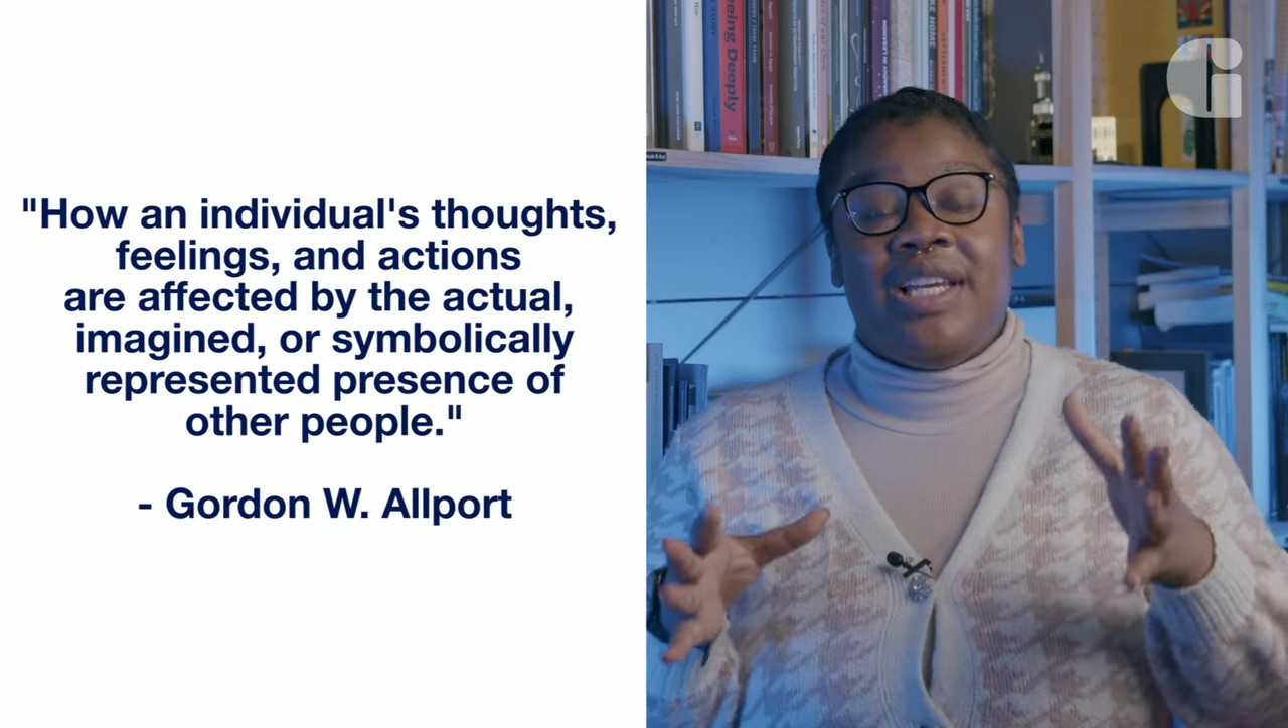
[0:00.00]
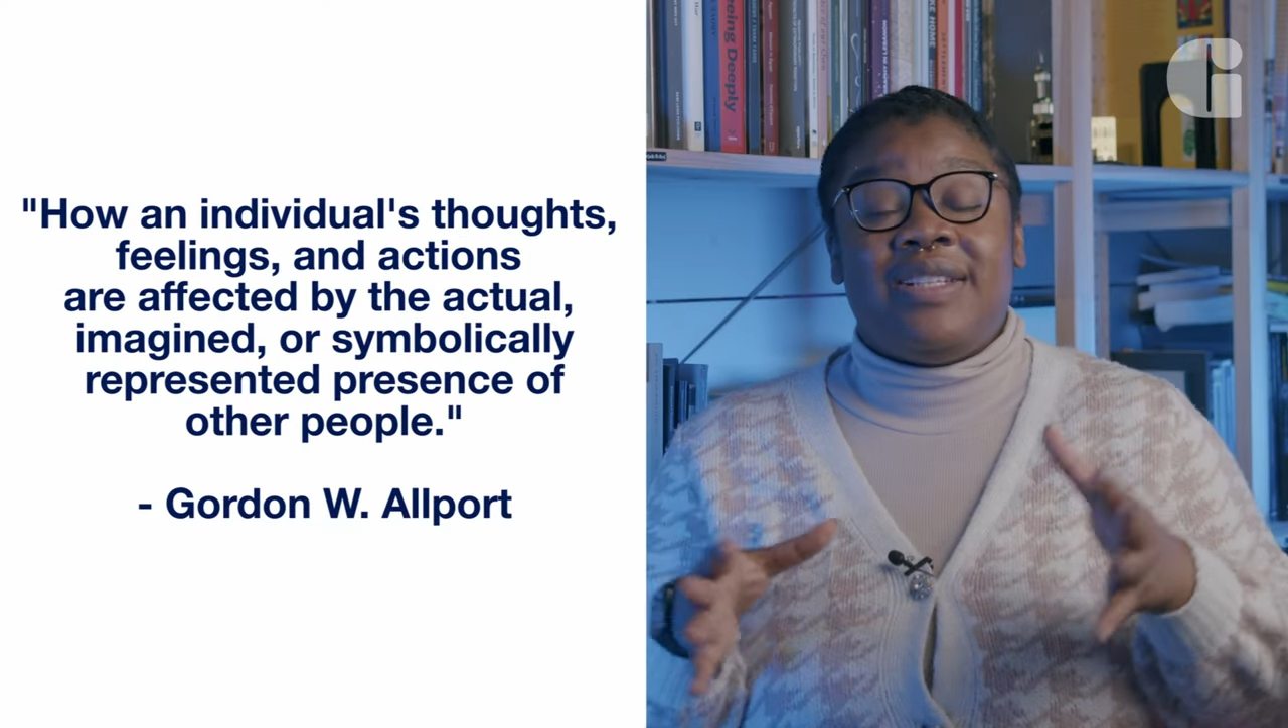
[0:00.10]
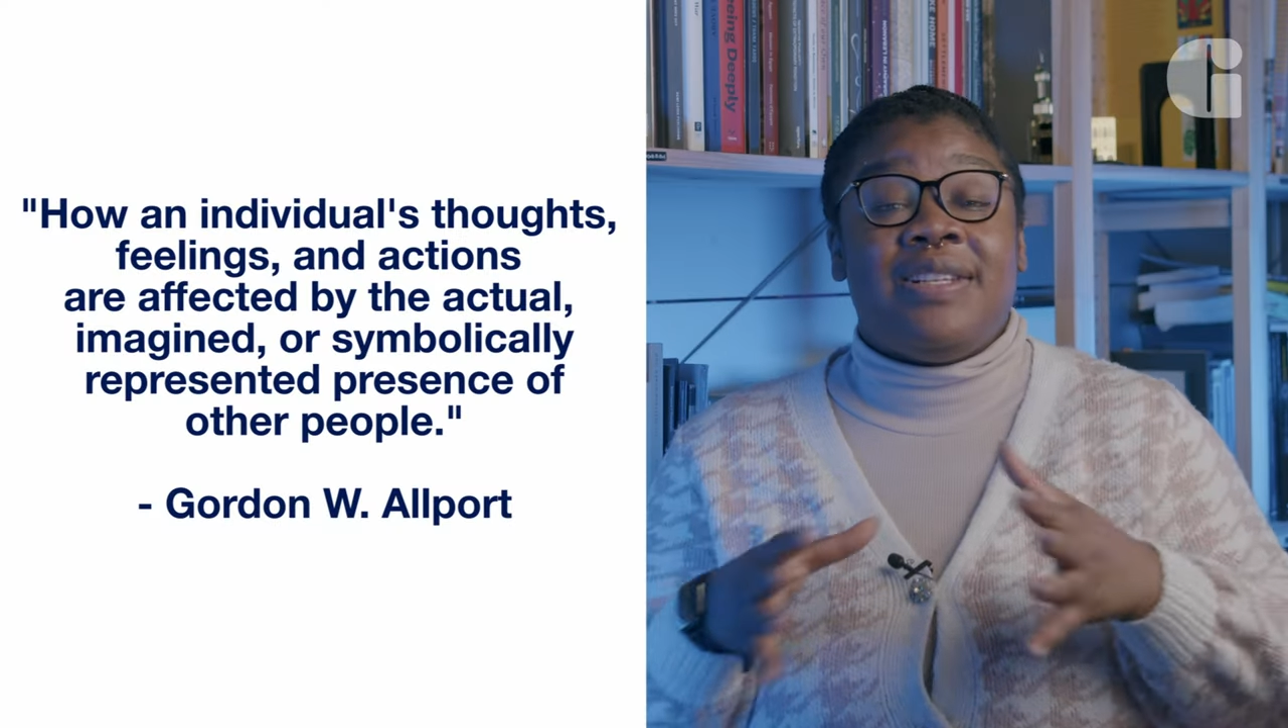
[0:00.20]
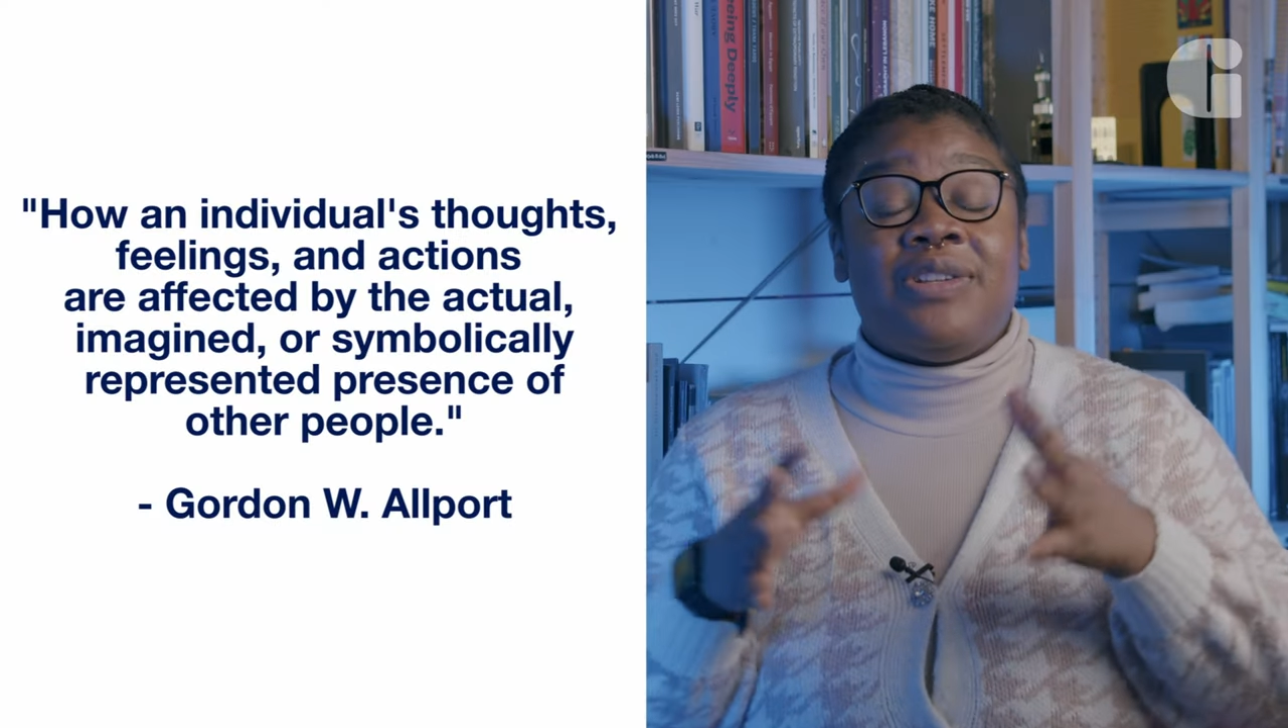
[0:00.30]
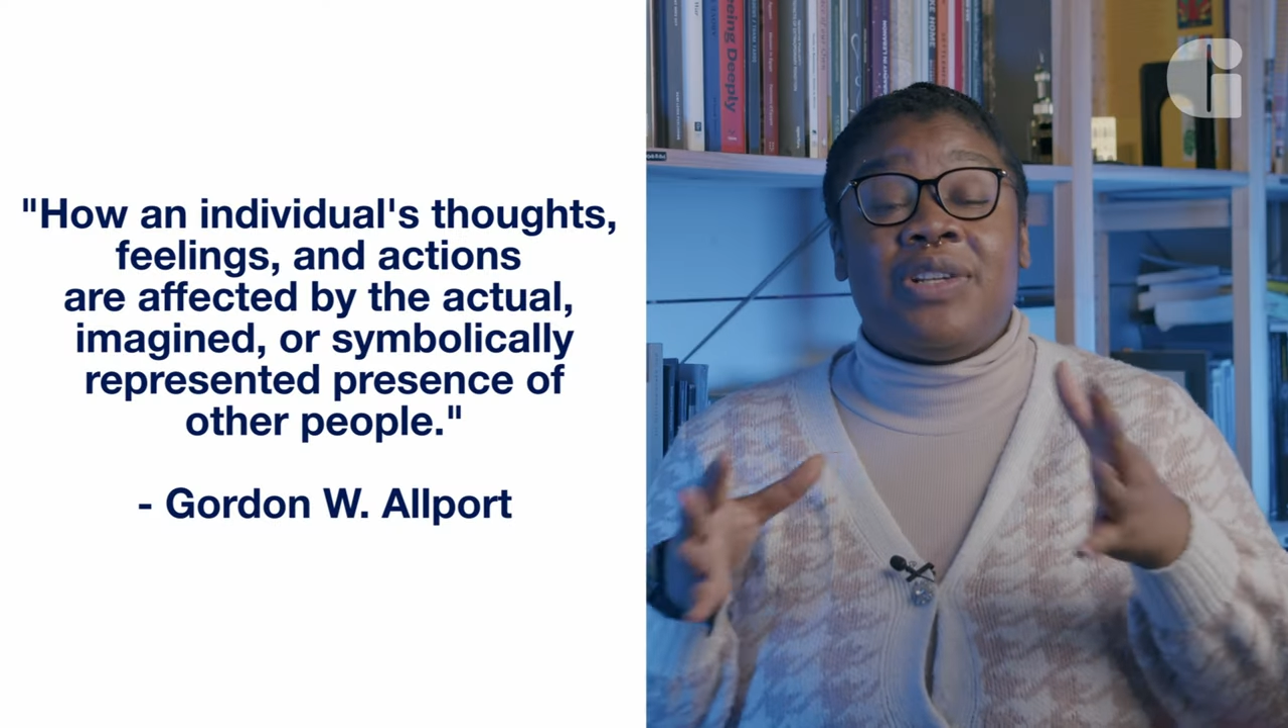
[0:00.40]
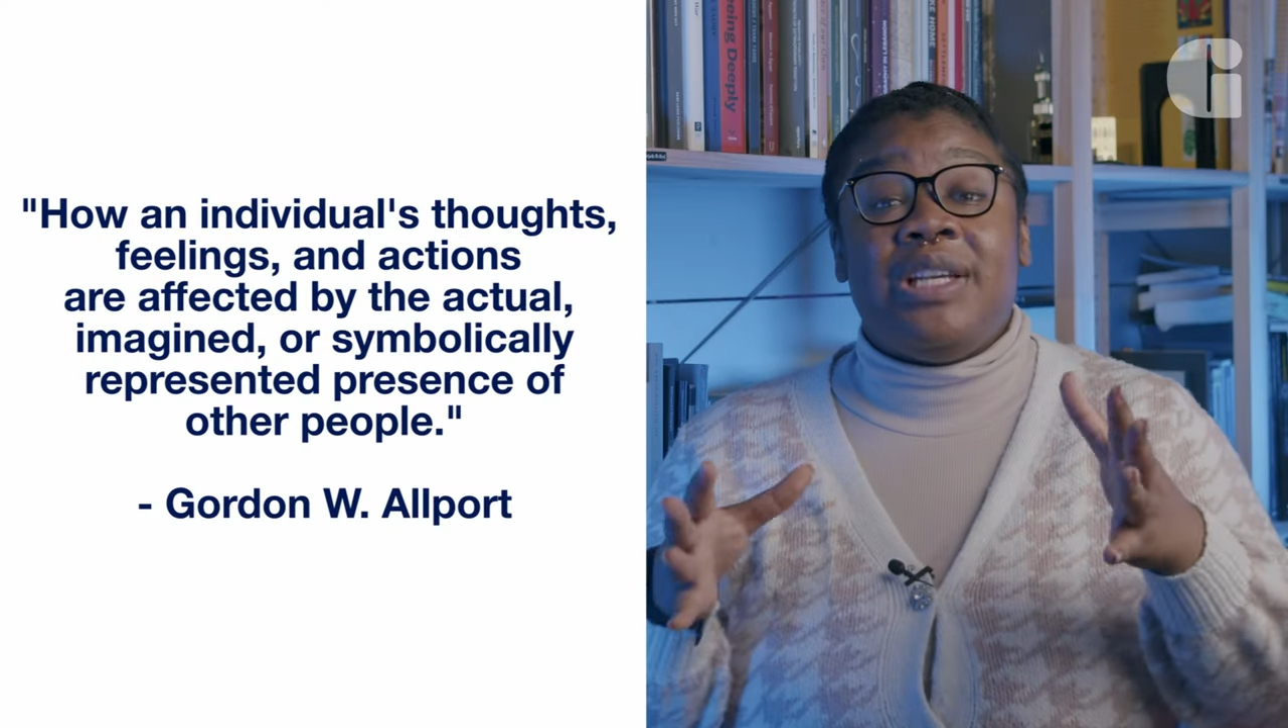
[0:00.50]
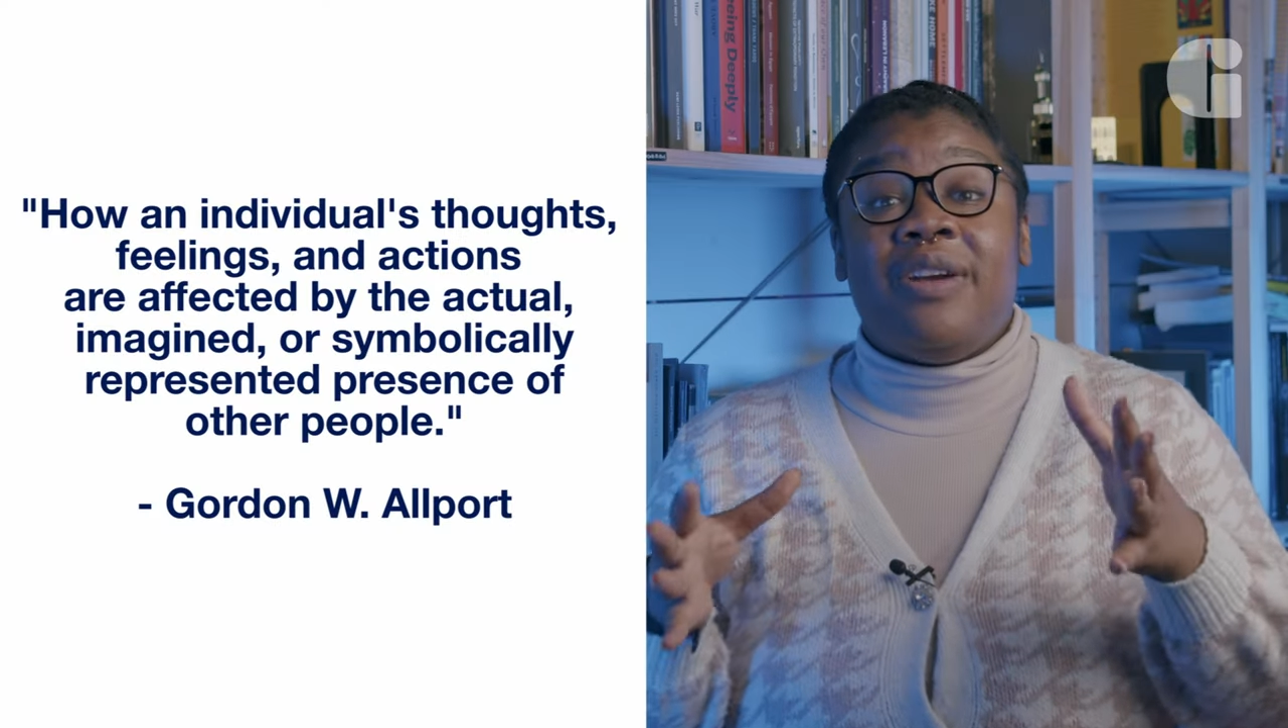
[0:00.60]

is the study